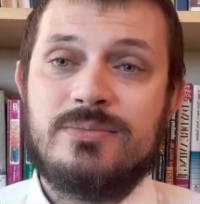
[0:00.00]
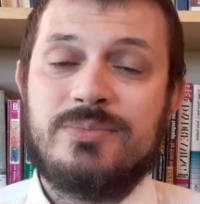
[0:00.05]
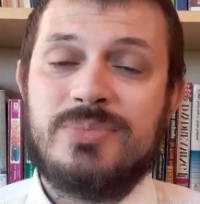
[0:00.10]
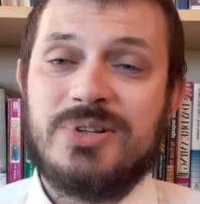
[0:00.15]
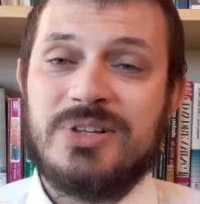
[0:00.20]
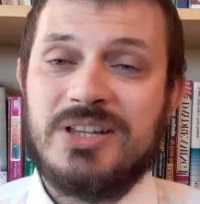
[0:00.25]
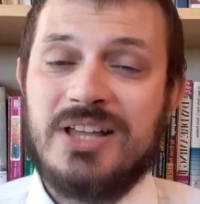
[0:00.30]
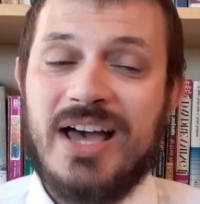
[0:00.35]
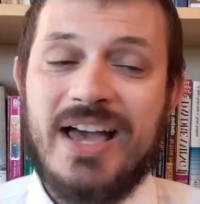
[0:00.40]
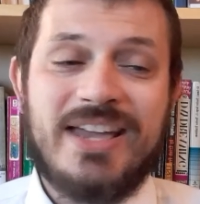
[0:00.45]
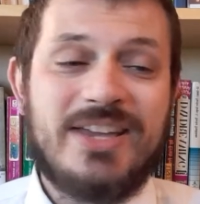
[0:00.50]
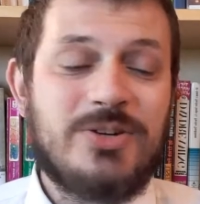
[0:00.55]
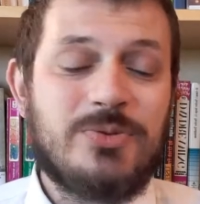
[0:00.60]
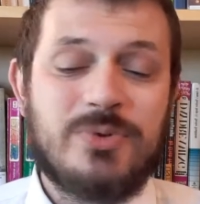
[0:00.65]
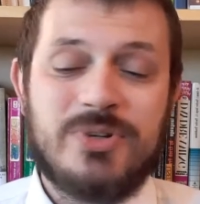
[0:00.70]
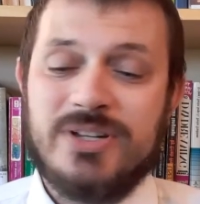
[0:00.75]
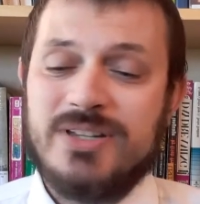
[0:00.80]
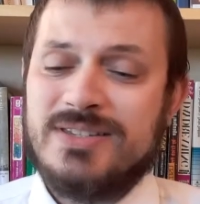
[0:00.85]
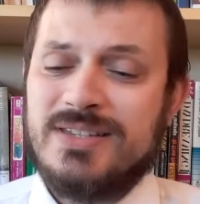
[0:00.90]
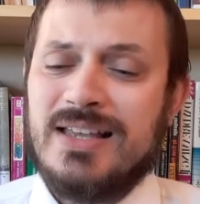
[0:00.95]
polite,
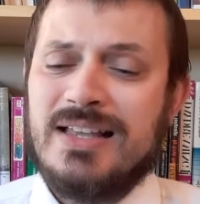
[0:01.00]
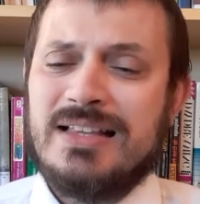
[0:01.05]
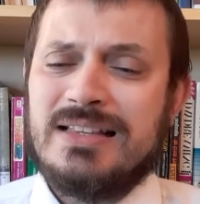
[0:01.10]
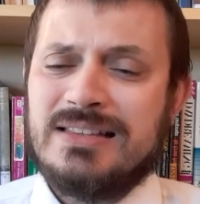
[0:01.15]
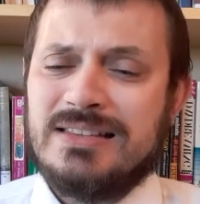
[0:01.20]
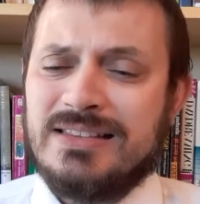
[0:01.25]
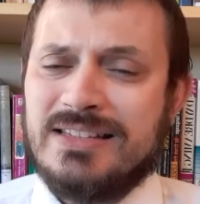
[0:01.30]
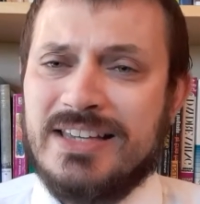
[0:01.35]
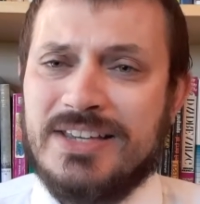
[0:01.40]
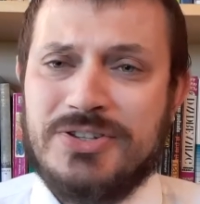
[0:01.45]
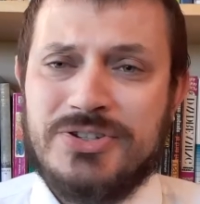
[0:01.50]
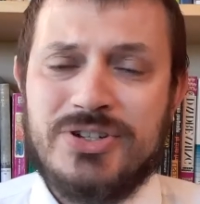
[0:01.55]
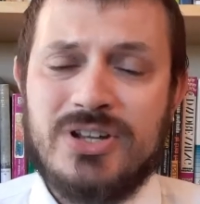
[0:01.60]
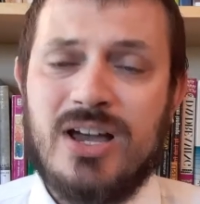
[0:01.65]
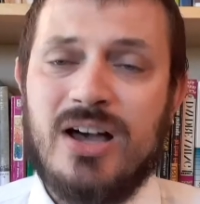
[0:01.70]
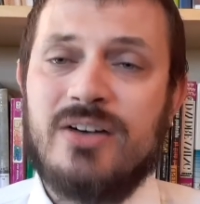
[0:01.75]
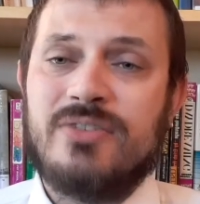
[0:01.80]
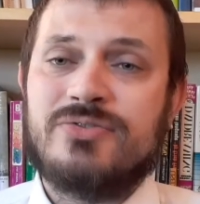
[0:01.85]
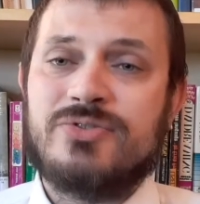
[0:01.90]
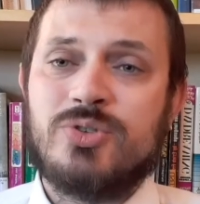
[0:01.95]
when it's least
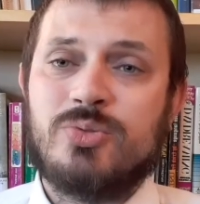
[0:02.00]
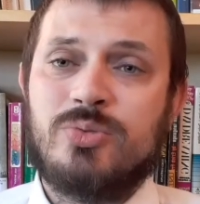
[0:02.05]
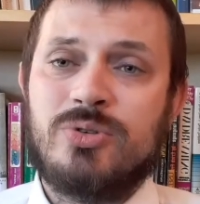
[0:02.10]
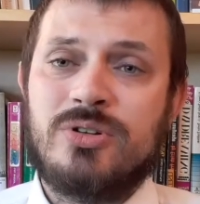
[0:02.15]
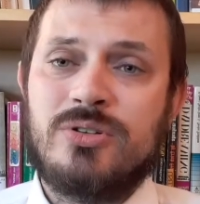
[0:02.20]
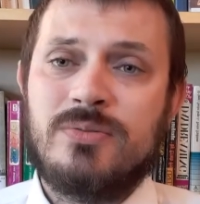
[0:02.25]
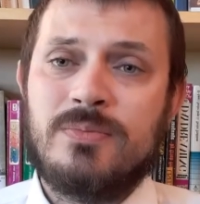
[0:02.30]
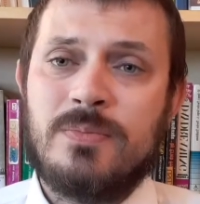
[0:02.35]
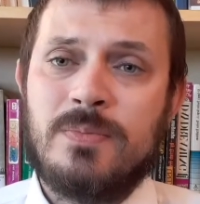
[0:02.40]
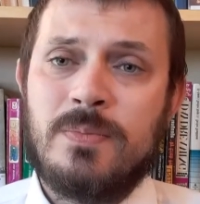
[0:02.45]
comfortable.